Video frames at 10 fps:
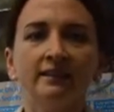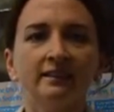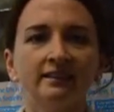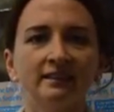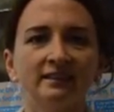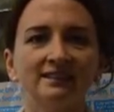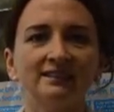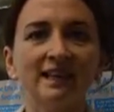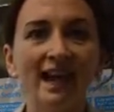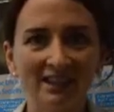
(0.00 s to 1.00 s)
The
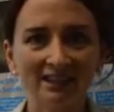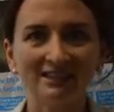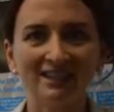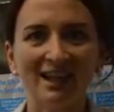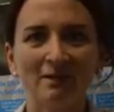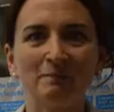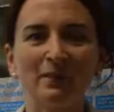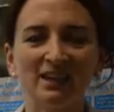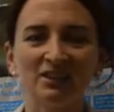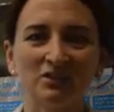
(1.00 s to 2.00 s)
second
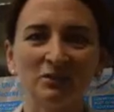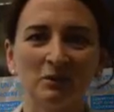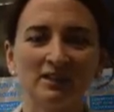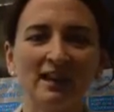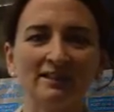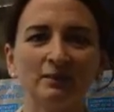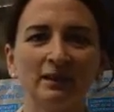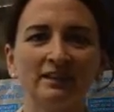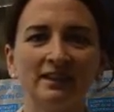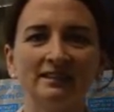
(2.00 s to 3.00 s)
big issue that we're tasked
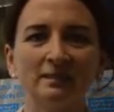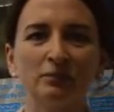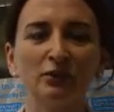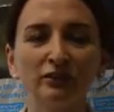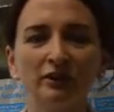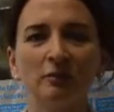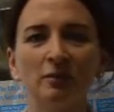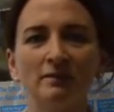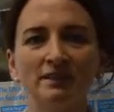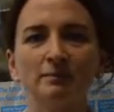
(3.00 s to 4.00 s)
with is improving
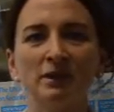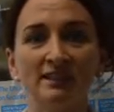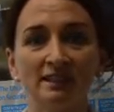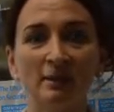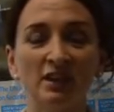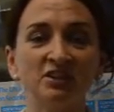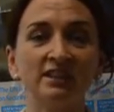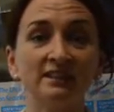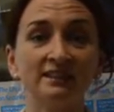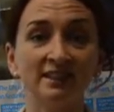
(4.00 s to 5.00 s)
women's participation
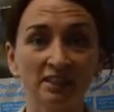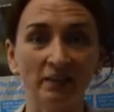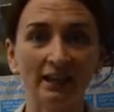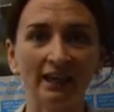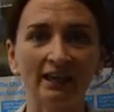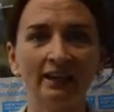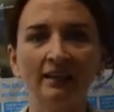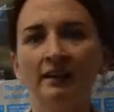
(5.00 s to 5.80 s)
in decision making.